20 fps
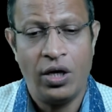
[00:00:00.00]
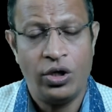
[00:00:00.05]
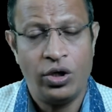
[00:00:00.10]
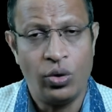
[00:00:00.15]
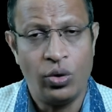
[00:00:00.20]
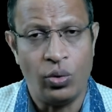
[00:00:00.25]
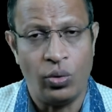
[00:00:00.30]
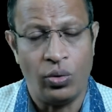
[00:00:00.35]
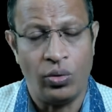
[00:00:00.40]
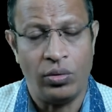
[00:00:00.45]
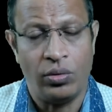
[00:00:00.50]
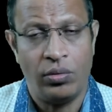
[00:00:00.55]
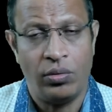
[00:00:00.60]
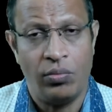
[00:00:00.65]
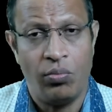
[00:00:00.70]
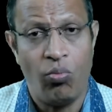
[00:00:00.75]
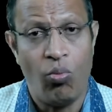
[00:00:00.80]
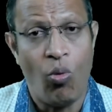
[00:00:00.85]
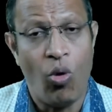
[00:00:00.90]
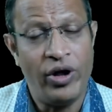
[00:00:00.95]
to
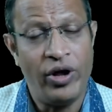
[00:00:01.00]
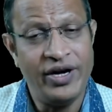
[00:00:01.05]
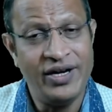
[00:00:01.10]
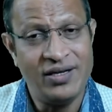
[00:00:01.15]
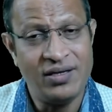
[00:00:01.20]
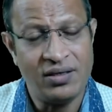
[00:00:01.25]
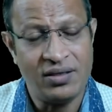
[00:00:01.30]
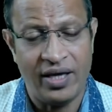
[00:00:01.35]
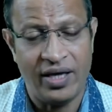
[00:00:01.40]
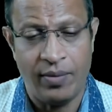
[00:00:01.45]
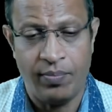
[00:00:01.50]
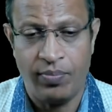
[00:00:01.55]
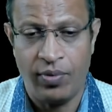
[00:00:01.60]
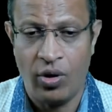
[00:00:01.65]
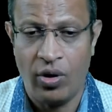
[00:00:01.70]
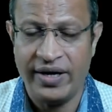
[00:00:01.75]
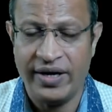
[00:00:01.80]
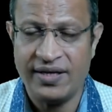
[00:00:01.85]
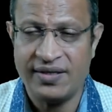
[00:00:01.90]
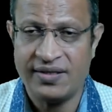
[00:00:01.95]
monitor the
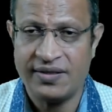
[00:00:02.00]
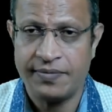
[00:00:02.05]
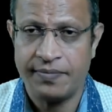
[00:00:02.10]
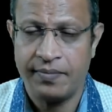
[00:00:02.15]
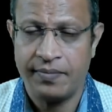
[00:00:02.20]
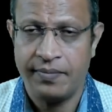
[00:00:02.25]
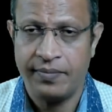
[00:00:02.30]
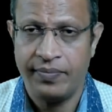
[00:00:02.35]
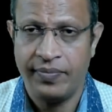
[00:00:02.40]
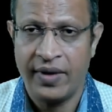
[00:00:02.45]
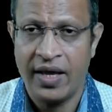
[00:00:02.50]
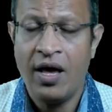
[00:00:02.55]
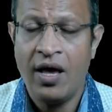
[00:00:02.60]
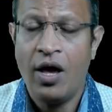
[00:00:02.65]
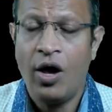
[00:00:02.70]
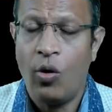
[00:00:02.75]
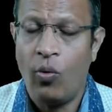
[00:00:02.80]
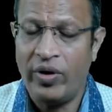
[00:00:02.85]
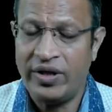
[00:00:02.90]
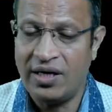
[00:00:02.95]
employees,
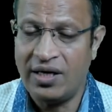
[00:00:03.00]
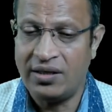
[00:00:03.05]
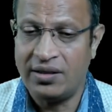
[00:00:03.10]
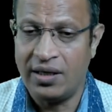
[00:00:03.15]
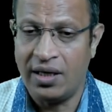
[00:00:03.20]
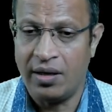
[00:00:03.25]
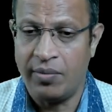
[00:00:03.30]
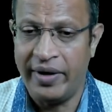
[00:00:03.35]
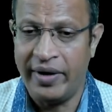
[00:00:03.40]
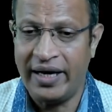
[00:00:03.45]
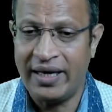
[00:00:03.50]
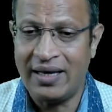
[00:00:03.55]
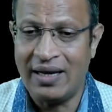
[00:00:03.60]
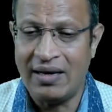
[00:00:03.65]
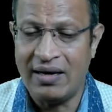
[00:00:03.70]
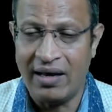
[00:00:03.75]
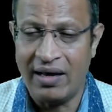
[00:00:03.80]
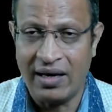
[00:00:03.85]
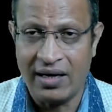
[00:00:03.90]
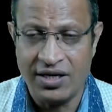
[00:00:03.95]
whether they are medically
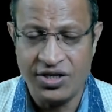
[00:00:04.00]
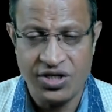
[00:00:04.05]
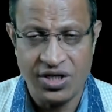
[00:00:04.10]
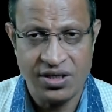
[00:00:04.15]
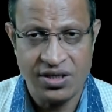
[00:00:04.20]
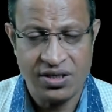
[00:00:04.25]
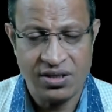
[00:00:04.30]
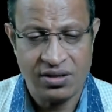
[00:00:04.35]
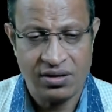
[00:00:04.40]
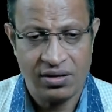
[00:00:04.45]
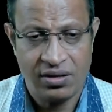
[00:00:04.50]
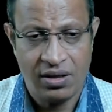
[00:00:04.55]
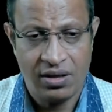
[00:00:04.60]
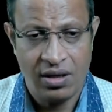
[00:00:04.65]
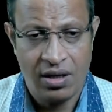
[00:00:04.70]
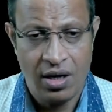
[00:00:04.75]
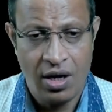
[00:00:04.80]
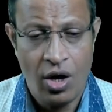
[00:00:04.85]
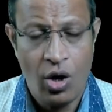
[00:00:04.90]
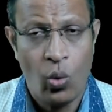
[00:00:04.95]
negligent,
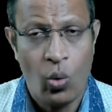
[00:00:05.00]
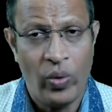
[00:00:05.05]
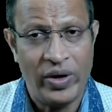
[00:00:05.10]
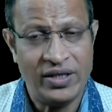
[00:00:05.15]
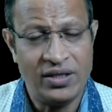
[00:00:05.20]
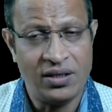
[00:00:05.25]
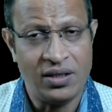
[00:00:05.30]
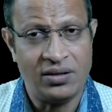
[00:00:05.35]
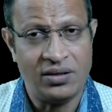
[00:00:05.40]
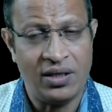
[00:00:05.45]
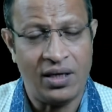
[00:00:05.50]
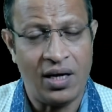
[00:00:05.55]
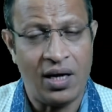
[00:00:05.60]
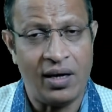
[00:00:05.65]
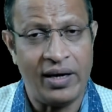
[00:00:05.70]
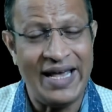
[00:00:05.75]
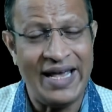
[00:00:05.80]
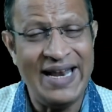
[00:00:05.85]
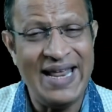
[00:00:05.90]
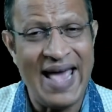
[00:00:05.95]
whether there are
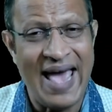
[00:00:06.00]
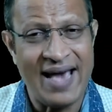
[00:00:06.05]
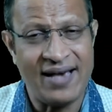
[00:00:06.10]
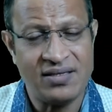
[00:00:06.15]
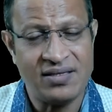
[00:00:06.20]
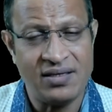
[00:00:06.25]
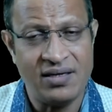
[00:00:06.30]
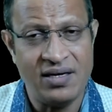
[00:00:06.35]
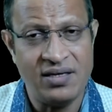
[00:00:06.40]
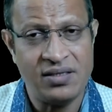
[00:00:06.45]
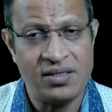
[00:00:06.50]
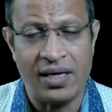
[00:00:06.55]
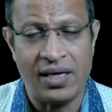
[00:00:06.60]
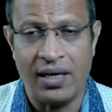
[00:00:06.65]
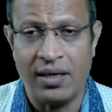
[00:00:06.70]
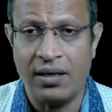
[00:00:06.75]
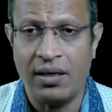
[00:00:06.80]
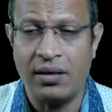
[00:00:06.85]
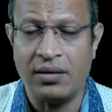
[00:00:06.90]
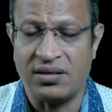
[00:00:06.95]
any accidents or
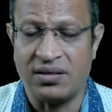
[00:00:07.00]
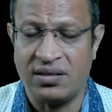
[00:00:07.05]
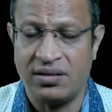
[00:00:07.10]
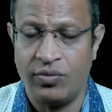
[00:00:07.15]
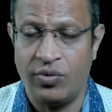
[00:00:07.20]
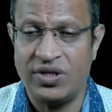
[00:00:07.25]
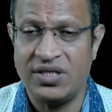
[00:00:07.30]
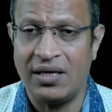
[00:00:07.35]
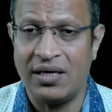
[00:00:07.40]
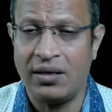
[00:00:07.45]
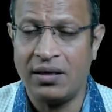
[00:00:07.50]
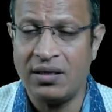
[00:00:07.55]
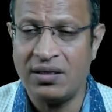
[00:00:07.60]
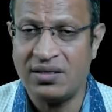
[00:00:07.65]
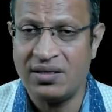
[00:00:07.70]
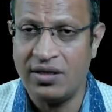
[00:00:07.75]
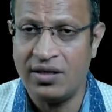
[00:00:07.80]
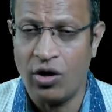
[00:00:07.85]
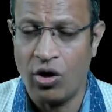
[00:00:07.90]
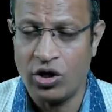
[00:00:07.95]
errors which occurs
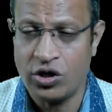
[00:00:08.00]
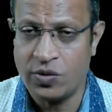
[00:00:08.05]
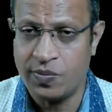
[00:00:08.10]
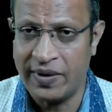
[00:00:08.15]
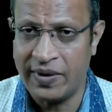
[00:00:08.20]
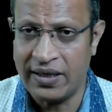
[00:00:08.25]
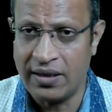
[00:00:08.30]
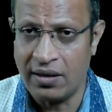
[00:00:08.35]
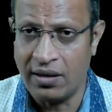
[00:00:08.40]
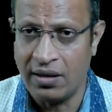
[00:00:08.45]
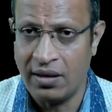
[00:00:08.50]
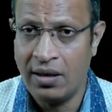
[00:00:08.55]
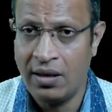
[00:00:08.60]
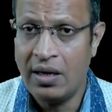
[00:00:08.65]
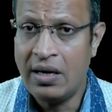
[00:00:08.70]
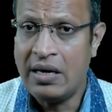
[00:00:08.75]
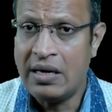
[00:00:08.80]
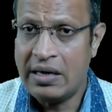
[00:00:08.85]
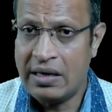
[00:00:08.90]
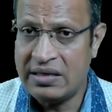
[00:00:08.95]
in the hospital.
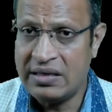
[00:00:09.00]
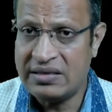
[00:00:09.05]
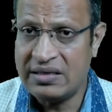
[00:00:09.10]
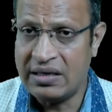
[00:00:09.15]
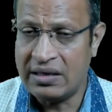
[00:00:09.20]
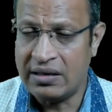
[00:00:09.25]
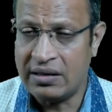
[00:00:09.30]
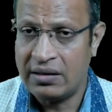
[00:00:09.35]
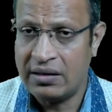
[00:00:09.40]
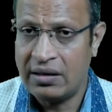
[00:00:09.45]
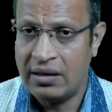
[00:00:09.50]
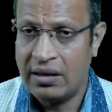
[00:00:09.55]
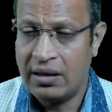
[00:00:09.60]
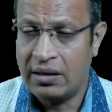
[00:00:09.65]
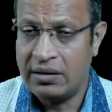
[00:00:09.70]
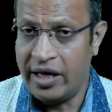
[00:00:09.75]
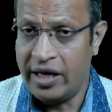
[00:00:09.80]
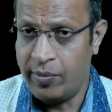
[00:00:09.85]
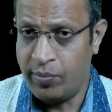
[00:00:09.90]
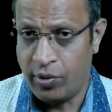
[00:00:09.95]
Is it
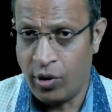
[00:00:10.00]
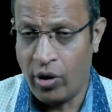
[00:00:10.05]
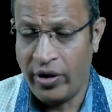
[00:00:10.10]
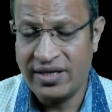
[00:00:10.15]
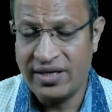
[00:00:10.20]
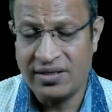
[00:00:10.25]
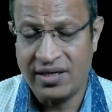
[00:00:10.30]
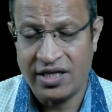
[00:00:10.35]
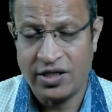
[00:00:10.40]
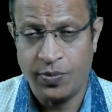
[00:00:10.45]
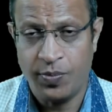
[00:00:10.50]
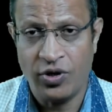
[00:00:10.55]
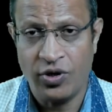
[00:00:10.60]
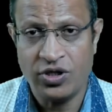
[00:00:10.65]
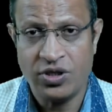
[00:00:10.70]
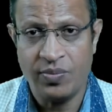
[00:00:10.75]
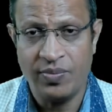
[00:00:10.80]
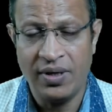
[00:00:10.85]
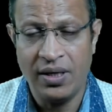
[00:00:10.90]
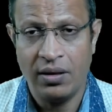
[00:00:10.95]
the employees
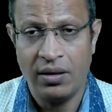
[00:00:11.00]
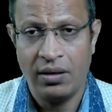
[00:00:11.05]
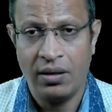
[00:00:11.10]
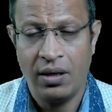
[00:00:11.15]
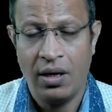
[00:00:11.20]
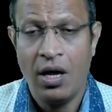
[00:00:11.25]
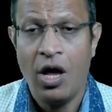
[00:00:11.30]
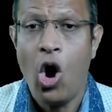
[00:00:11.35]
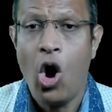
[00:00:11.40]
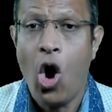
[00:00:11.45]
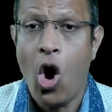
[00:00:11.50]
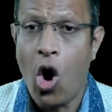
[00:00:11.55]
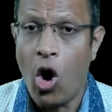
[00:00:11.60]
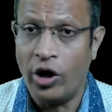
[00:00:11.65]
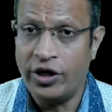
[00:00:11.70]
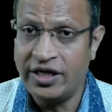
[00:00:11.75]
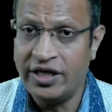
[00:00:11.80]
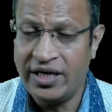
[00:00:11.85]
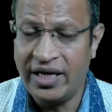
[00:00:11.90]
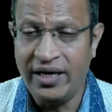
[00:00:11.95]
responsible?
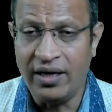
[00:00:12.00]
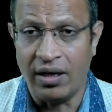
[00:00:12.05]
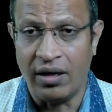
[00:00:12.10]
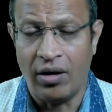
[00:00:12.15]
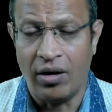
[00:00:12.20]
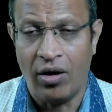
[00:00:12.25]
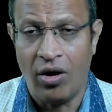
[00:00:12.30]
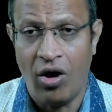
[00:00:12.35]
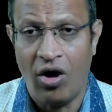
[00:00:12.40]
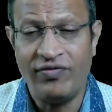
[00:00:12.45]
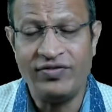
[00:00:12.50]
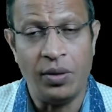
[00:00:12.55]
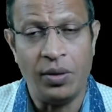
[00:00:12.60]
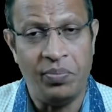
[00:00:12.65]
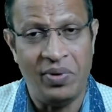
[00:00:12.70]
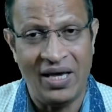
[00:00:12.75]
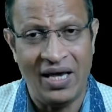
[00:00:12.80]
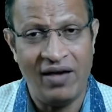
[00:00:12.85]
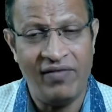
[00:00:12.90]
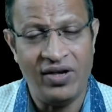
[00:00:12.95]
Auditing of the
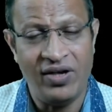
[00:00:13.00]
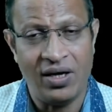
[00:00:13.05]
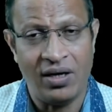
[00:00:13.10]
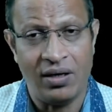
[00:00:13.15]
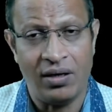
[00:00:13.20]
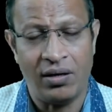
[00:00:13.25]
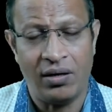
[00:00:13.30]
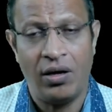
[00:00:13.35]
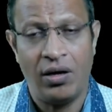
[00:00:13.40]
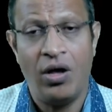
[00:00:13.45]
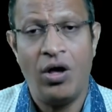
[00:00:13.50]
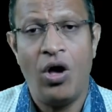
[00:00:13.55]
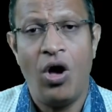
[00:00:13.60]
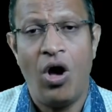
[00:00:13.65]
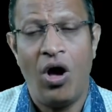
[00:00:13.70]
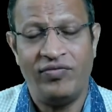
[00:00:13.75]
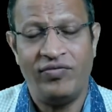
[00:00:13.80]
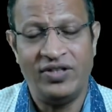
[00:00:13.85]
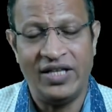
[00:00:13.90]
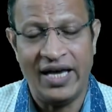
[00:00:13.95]
behavior
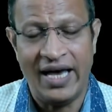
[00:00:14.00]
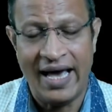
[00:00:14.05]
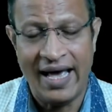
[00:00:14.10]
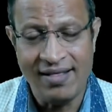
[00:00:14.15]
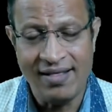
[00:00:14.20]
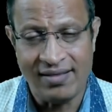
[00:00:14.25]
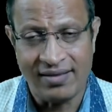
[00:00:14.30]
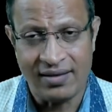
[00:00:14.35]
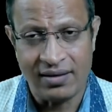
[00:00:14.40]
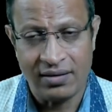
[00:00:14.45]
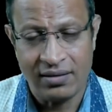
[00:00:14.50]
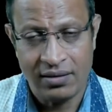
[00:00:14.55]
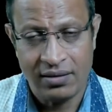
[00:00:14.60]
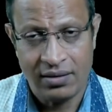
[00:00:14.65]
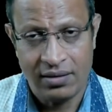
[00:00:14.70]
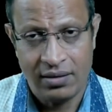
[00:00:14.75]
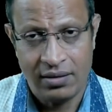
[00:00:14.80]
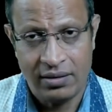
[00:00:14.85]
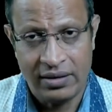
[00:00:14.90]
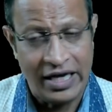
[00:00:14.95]
of the health
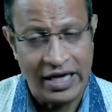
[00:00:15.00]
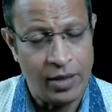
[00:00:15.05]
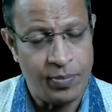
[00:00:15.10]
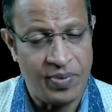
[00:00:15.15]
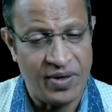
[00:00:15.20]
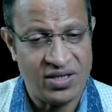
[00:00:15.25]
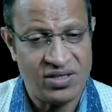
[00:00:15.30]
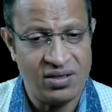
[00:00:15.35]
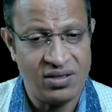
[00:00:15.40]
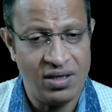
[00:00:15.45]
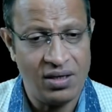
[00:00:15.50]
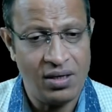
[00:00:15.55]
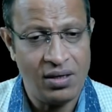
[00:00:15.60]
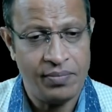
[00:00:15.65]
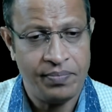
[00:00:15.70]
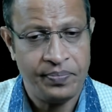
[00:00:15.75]
care personnel